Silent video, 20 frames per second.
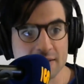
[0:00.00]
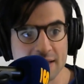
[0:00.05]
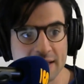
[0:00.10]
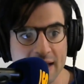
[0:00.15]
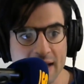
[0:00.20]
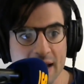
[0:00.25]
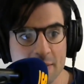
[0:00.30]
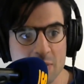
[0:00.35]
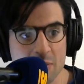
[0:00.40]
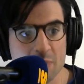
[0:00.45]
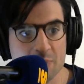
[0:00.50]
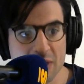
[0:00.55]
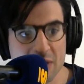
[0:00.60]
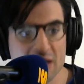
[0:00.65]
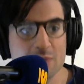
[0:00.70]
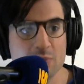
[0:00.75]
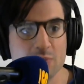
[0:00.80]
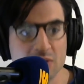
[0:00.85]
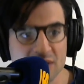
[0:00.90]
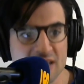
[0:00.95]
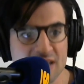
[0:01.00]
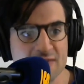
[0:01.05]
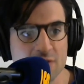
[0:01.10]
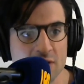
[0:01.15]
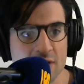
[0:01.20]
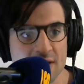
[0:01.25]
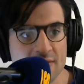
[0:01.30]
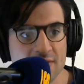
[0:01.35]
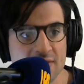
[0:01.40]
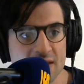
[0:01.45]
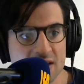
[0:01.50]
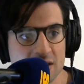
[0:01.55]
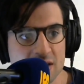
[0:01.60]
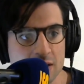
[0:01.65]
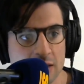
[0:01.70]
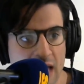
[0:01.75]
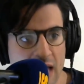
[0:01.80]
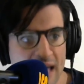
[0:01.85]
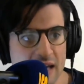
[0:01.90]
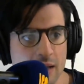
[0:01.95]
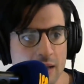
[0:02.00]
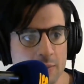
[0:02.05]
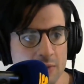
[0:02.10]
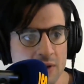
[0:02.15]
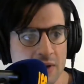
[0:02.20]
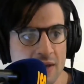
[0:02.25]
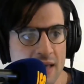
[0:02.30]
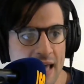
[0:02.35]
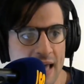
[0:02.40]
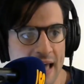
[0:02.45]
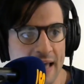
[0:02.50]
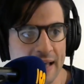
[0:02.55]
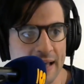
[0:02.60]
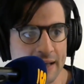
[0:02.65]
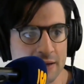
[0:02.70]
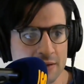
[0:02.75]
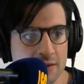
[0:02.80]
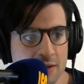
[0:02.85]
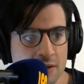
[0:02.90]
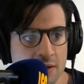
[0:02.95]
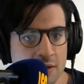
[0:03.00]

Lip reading: Like, I'm a big believer in this lineup. And